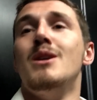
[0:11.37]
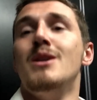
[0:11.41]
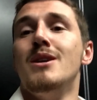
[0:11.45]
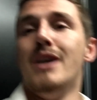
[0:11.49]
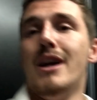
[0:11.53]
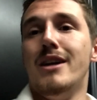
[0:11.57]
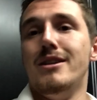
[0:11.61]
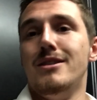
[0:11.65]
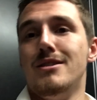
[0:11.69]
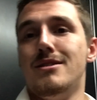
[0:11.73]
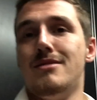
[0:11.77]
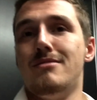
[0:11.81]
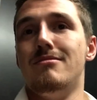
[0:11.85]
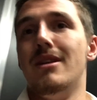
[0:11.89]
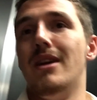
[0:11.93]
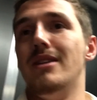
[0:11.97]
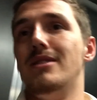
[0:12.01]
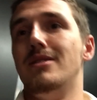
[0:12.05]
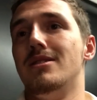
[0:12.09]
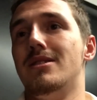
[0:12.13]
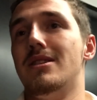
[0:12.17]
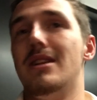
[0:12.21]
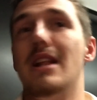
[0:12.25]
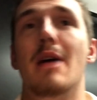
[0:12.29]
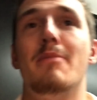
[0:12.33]
I just, I
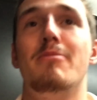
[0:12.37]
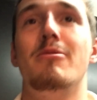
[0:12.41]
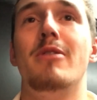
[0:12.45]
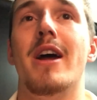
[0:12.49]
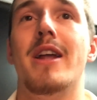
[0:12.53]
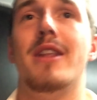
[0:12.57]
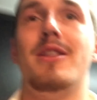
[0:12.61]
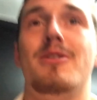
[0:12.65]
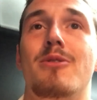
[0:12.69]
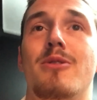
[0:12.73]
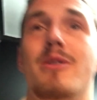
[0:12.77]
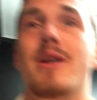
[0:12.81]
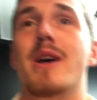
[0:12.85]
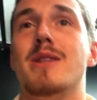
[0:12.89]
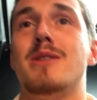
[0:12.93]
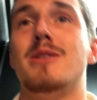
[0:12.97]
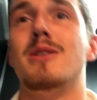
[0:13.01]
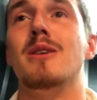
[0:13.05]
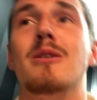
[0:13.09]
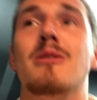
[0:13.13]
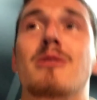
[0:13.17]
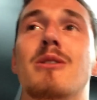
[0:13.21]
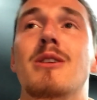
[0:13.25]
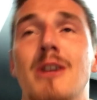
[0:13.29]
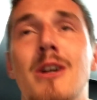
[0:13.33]
just slept right through that.
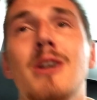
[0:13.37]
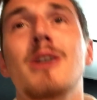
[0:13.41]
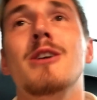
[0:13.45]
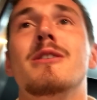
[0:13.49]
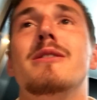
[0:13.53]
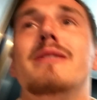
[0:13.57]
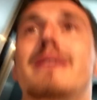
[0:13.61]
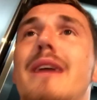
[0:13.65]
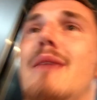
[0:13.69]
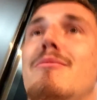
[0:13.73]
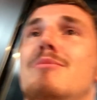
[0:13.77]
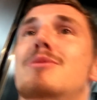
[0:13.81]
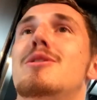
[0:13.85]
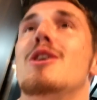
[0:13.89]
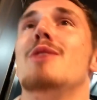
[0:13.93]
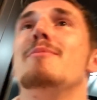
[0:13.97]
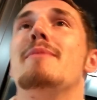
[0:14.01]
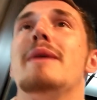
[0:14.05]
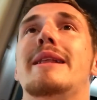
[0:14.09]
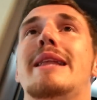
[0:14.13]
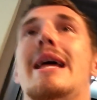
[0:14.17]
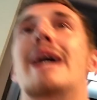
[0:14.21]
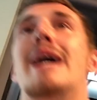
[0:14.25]
So, yeah, I'm sorry about